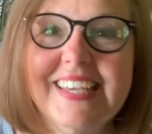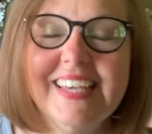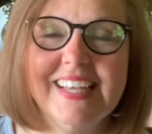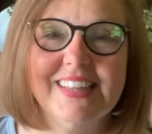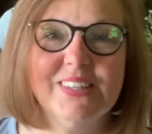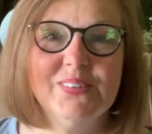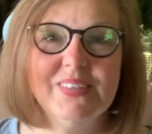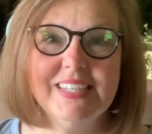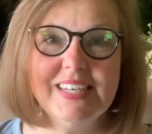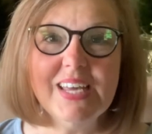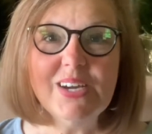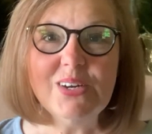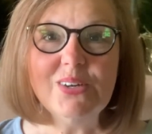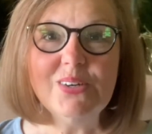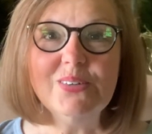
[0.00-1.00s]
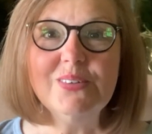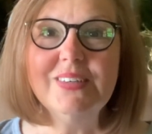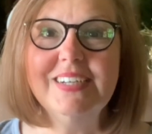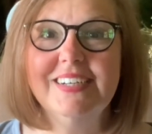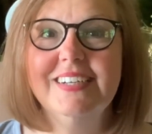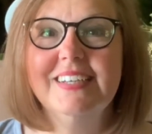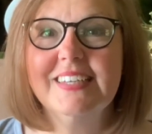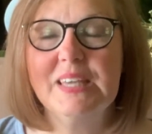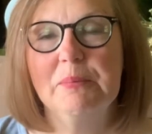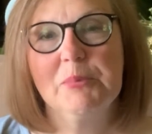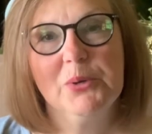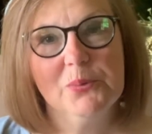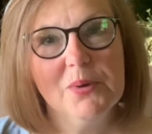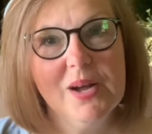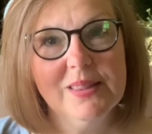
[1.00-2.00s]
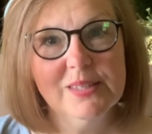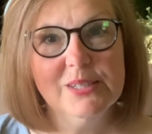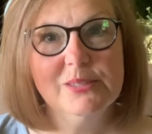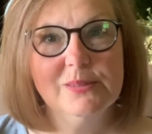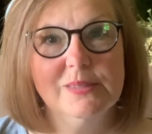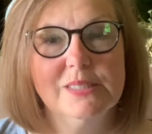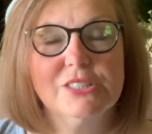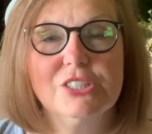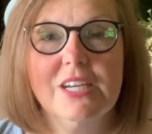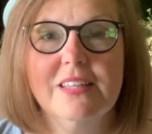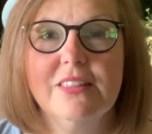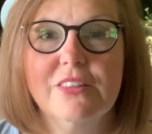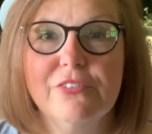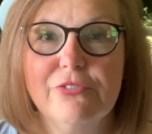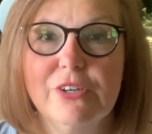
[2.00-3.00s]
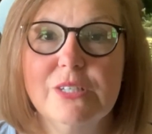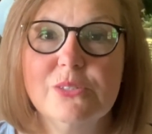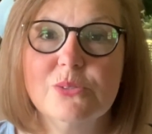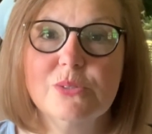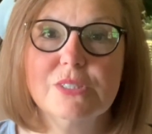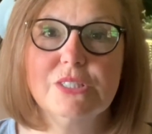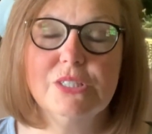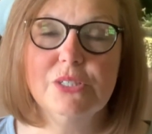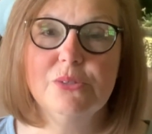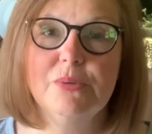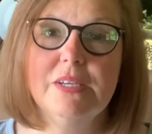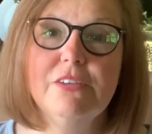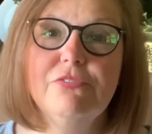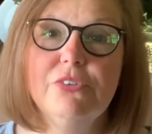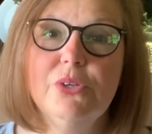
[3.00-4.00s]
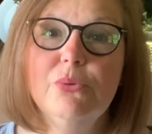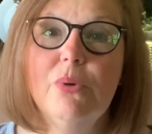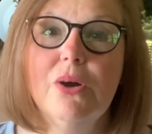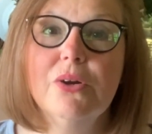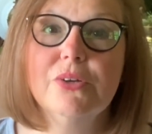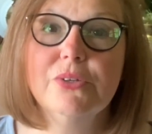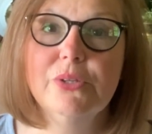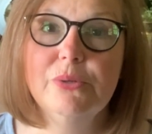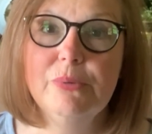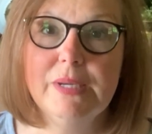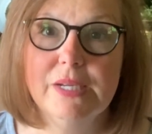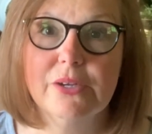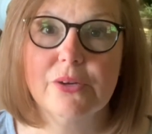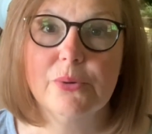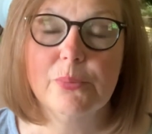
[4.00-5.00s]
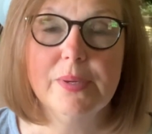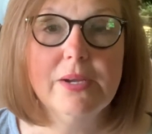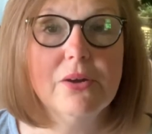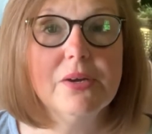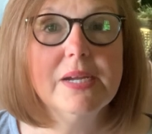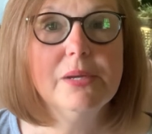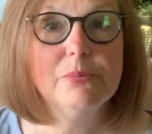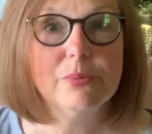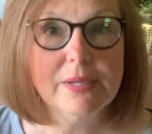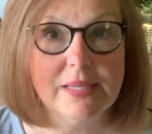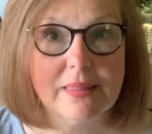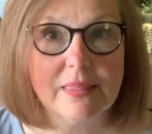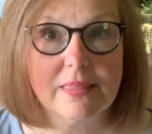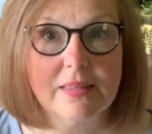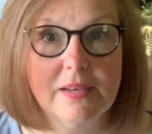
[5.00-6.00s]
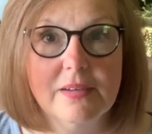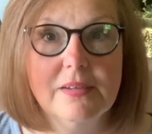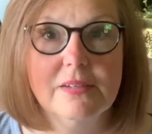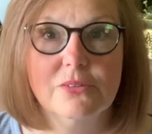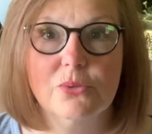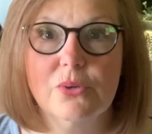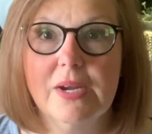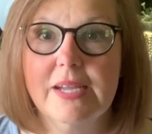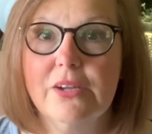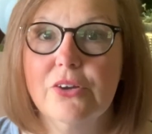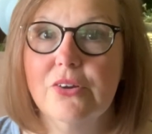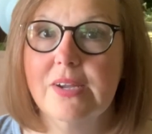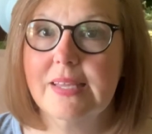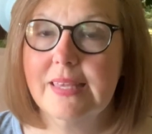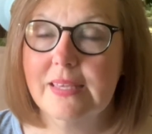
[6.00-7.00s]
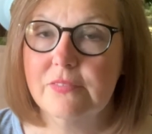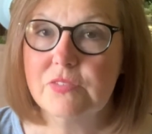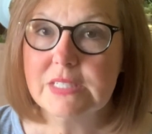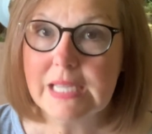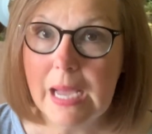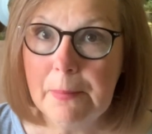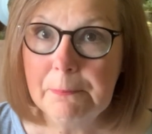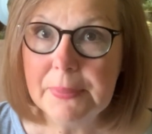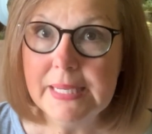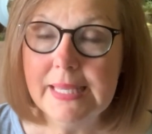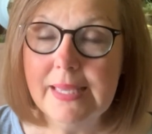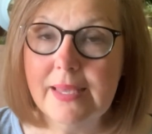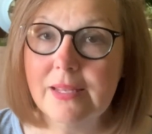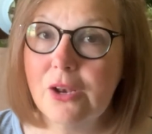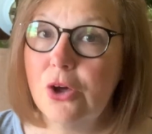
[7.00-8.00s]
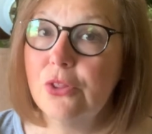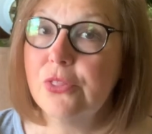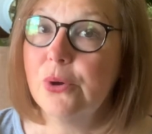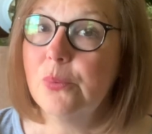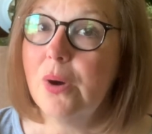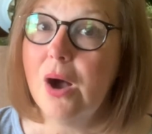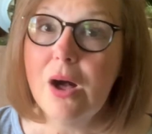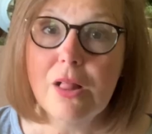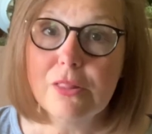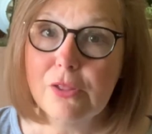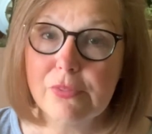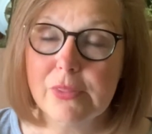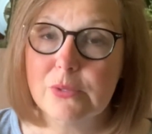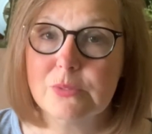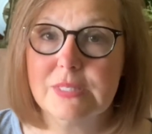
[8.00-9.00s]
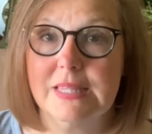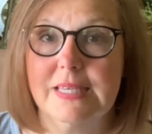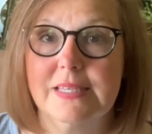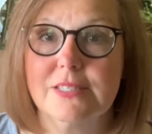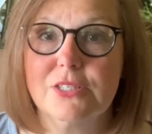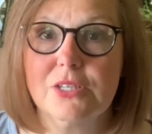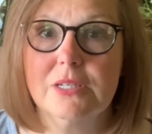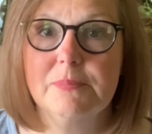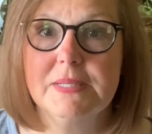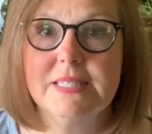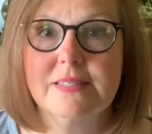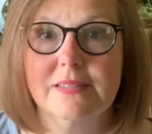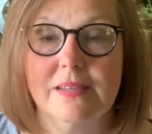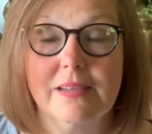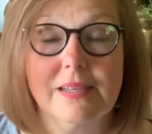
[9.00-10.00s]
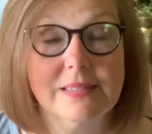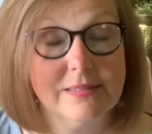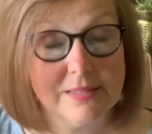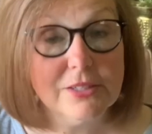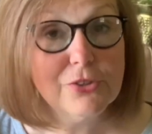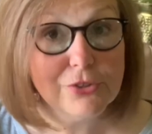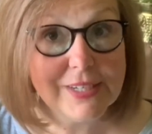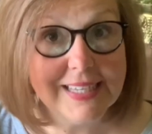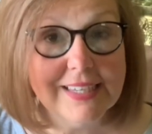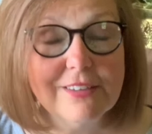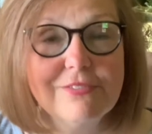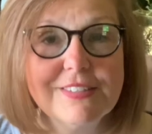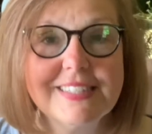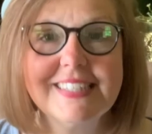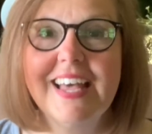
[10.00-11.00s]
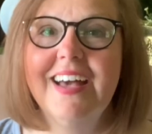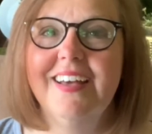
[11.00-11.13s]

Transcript: Hello, hello. Kim Carallo, shut the front door too. If you are new here, we are a wreath, door hanger, and gift company. And although all of those things could be considered gifts,